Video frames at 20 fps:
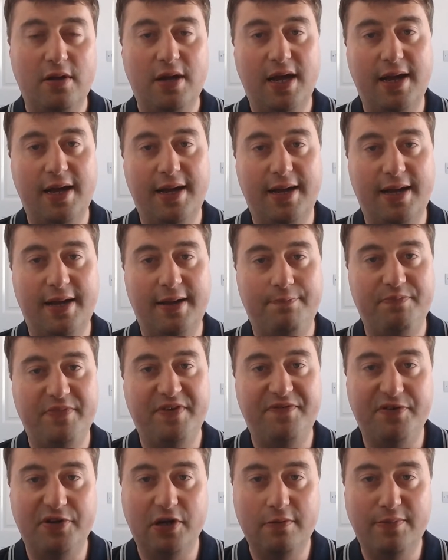
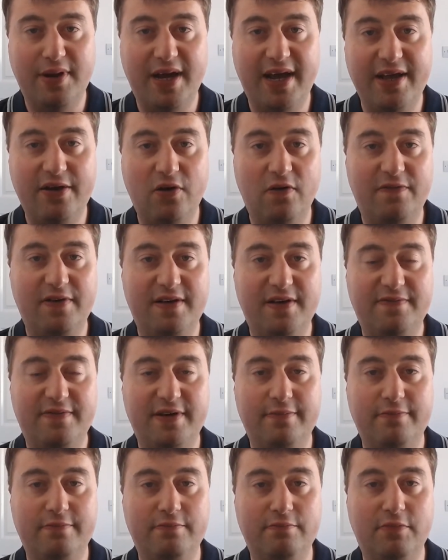if you don't pay it off
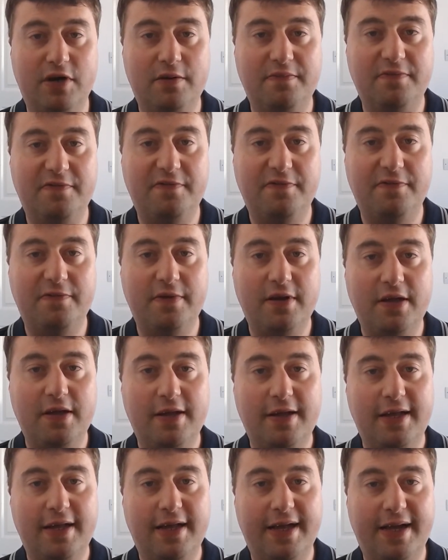every month.
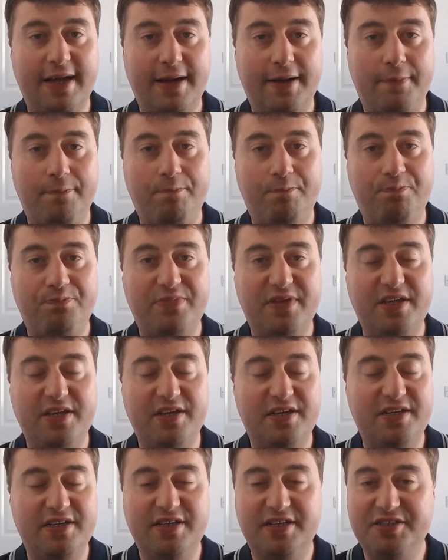And
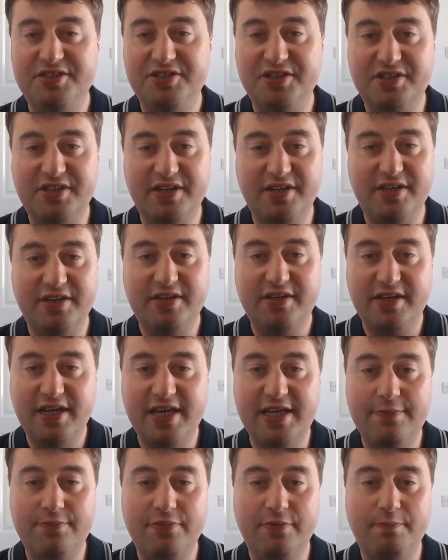it's just going to
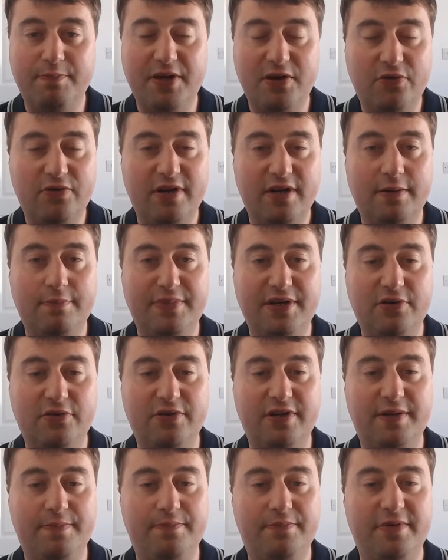keep building and
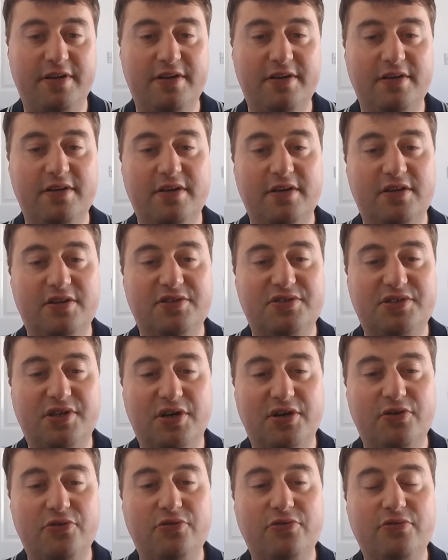building.
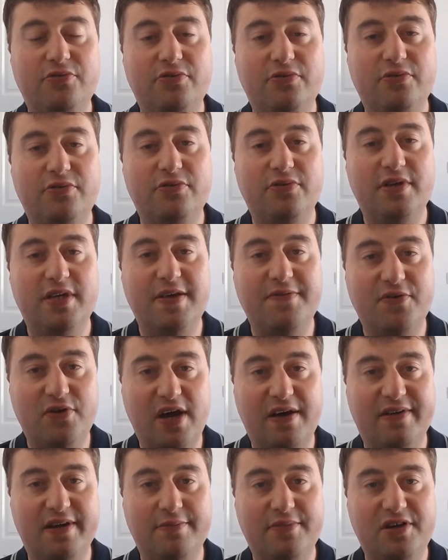So if you
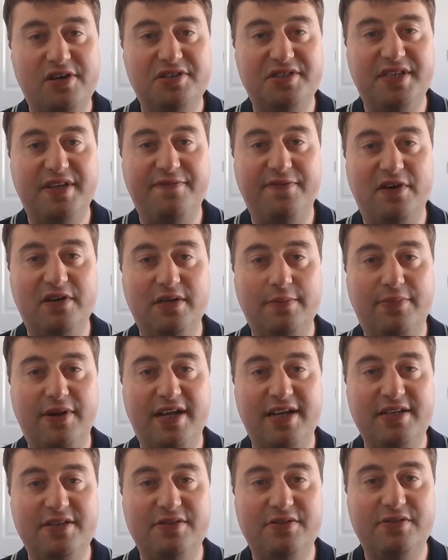have an emergency fund in
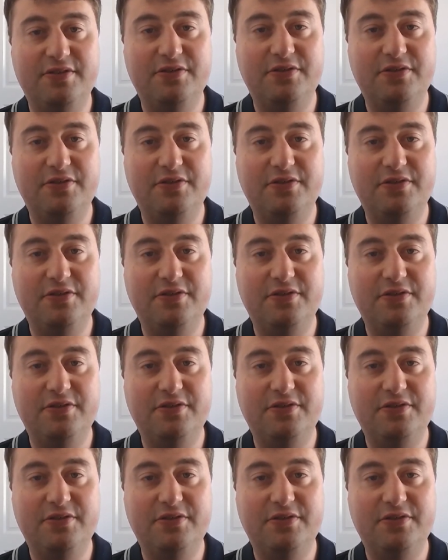place,